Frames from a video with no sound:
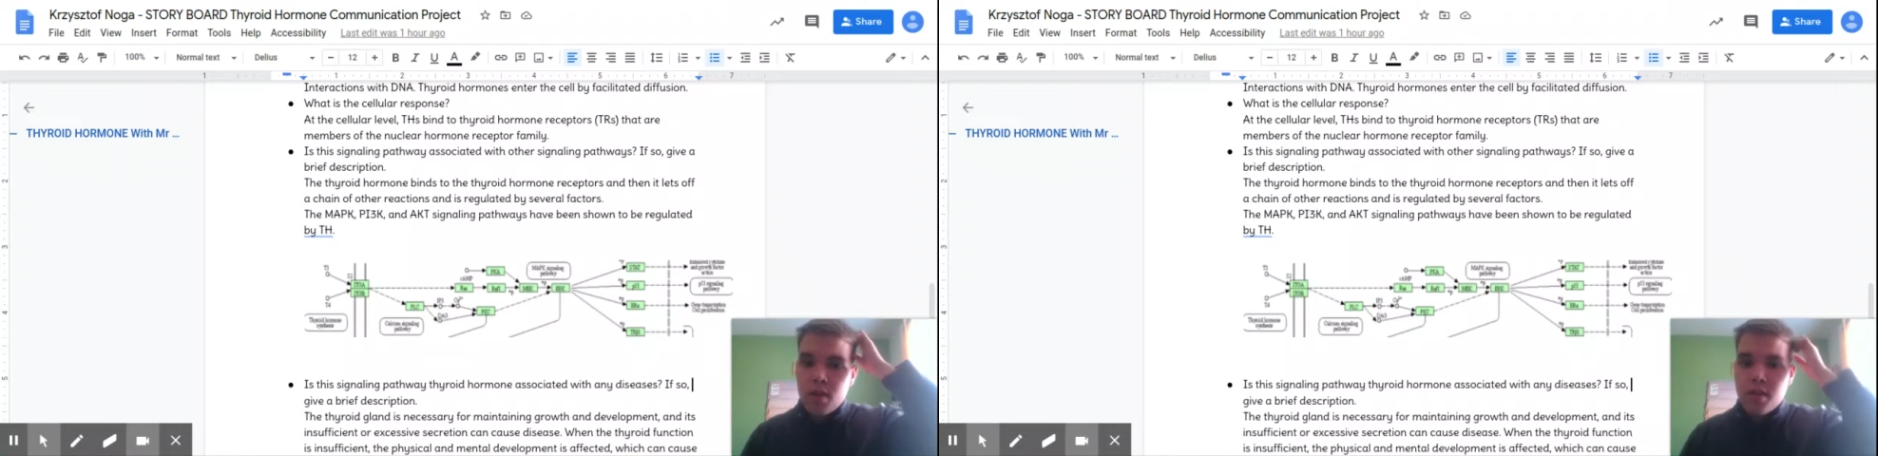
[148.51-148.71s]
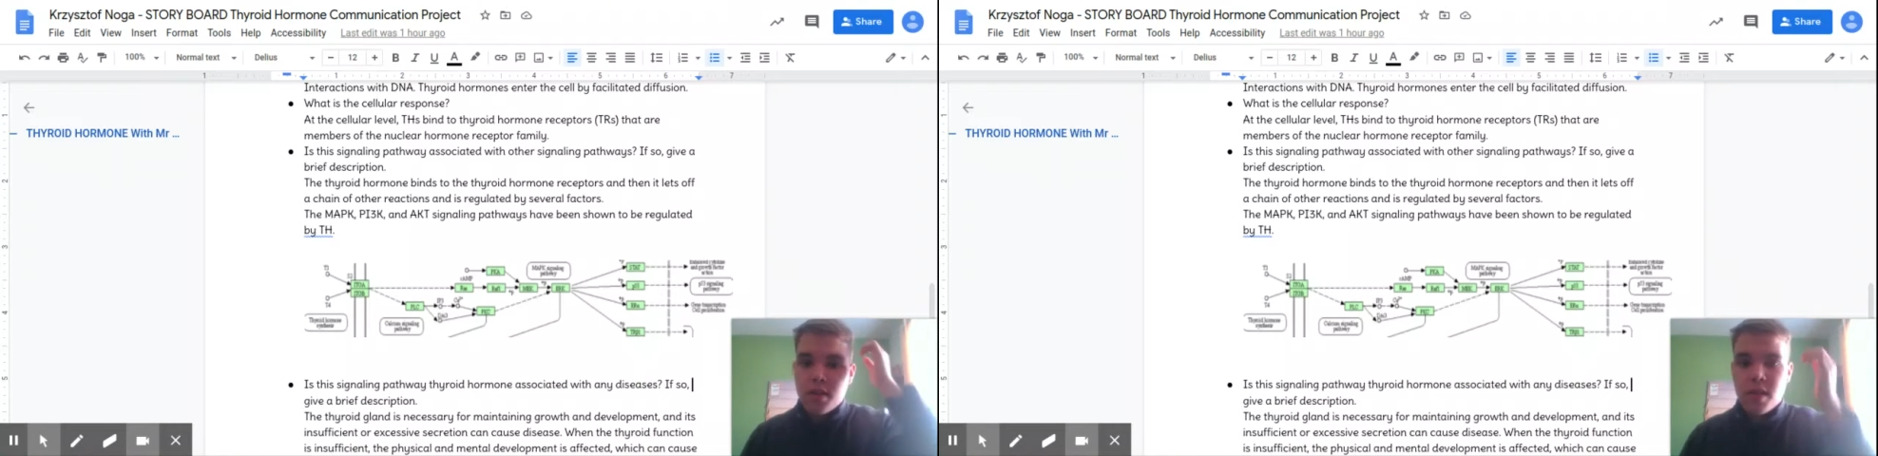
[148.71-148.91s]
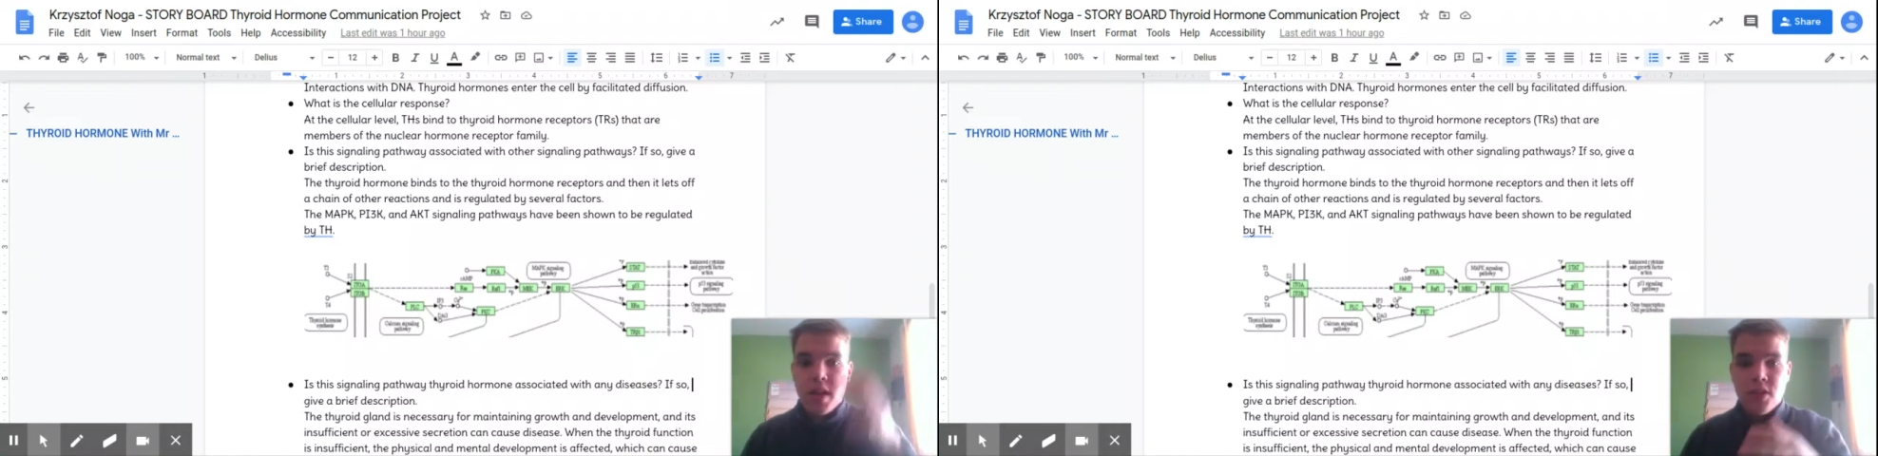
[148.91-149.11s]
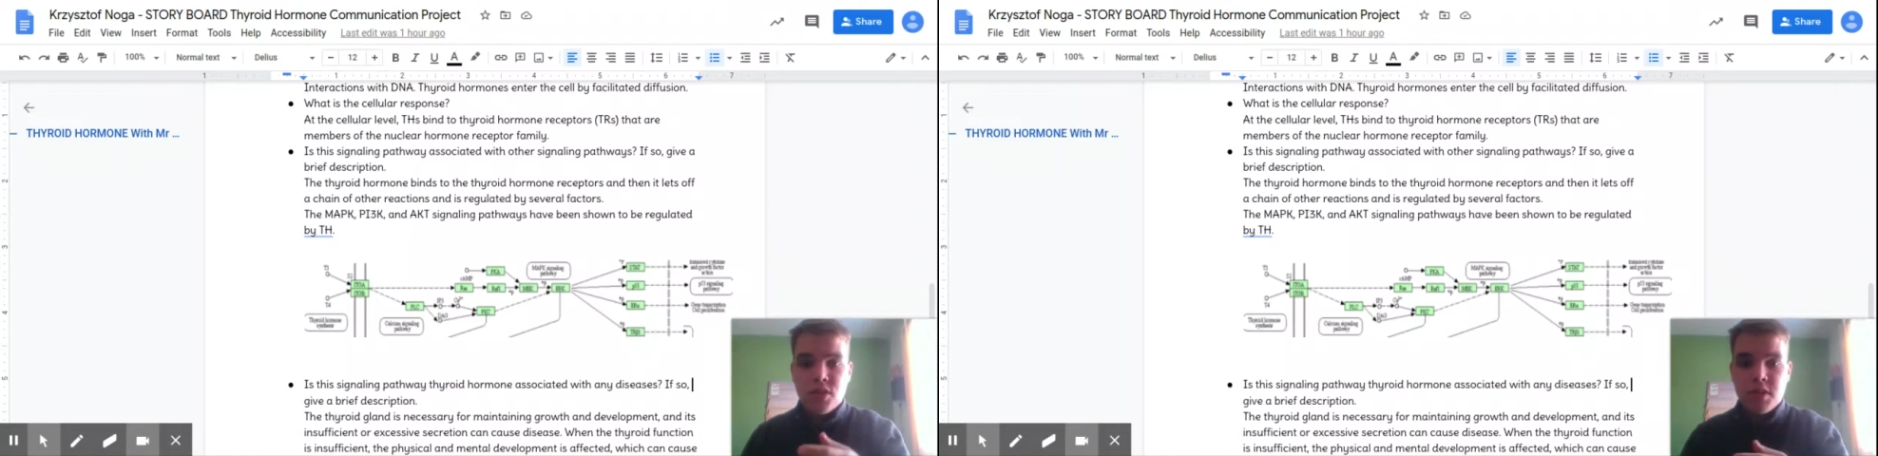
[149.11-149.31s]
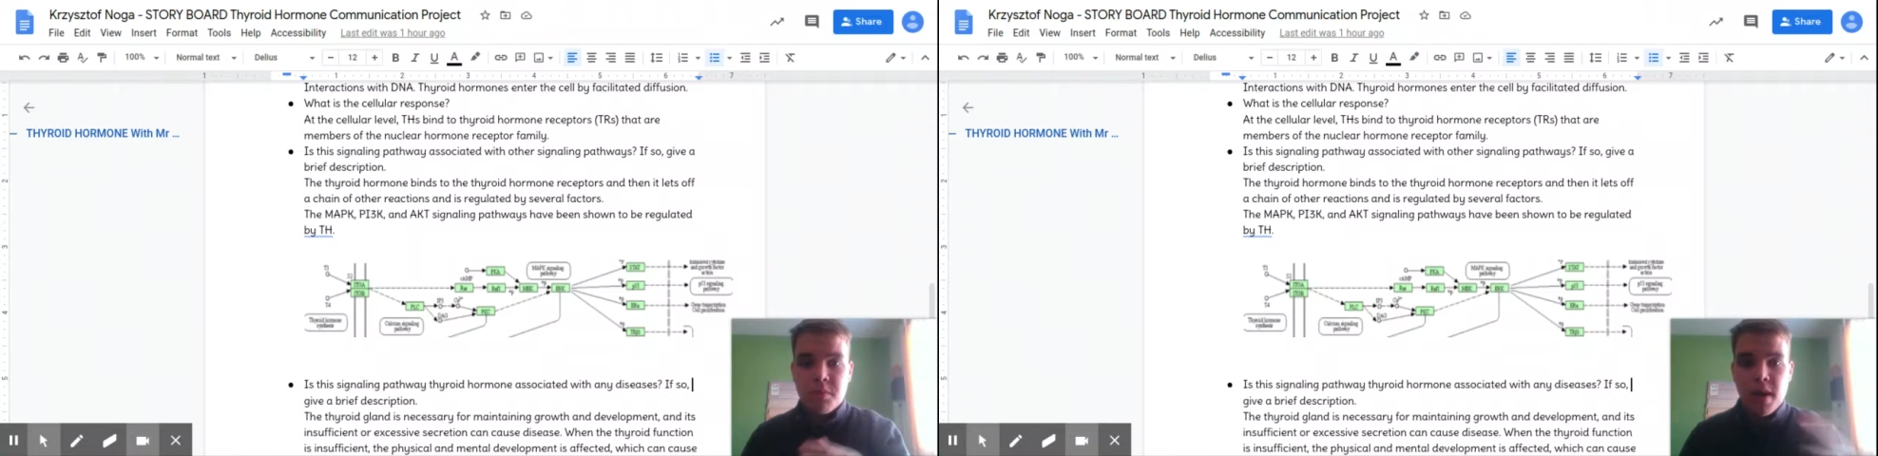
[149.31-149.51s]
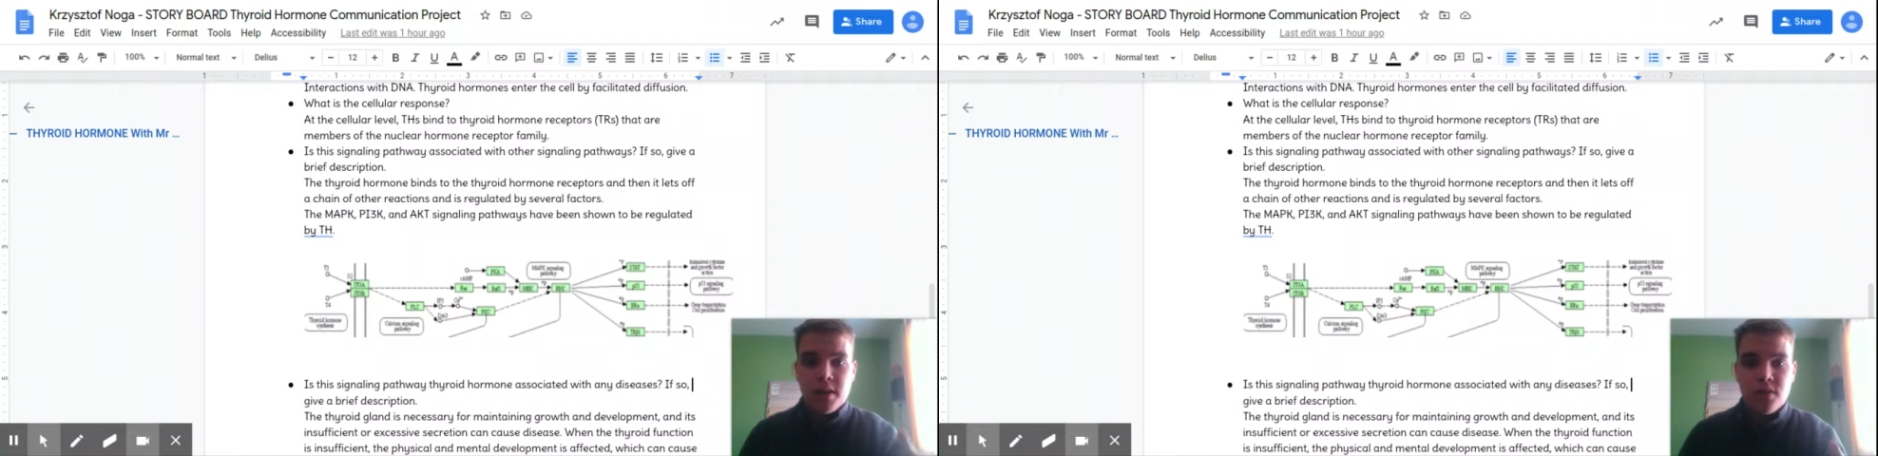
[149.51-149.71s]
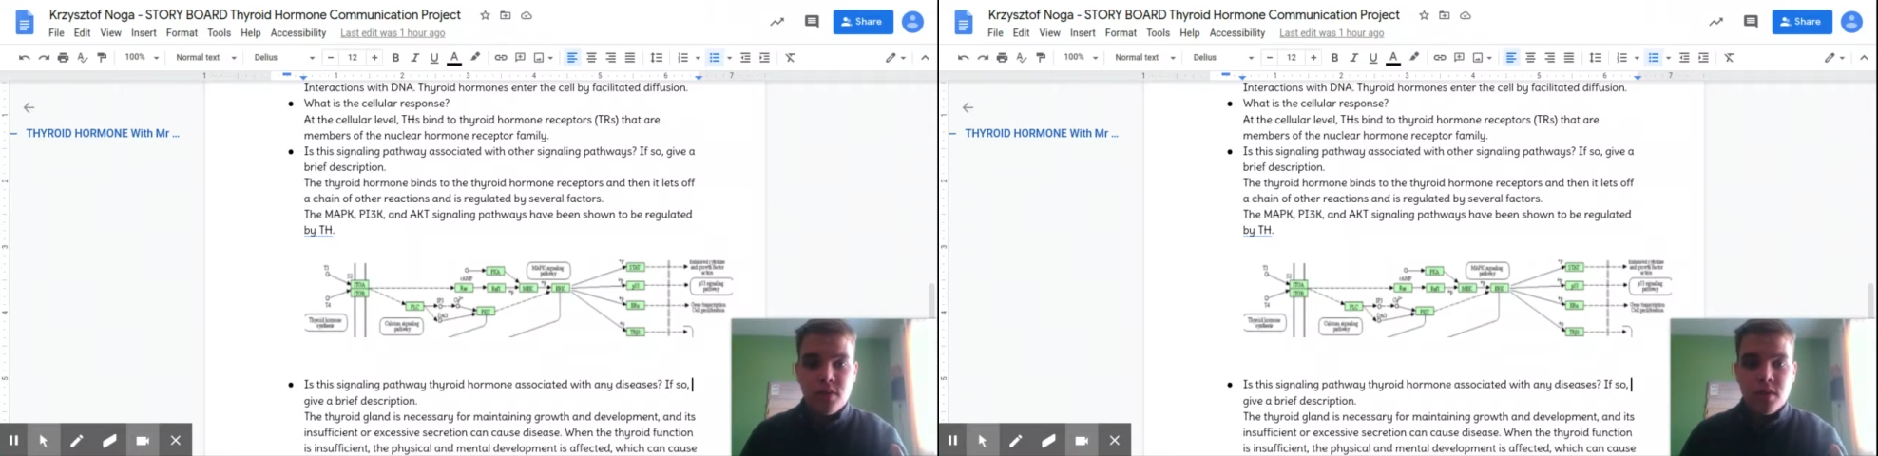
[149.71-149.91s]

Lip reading: the THs bind to the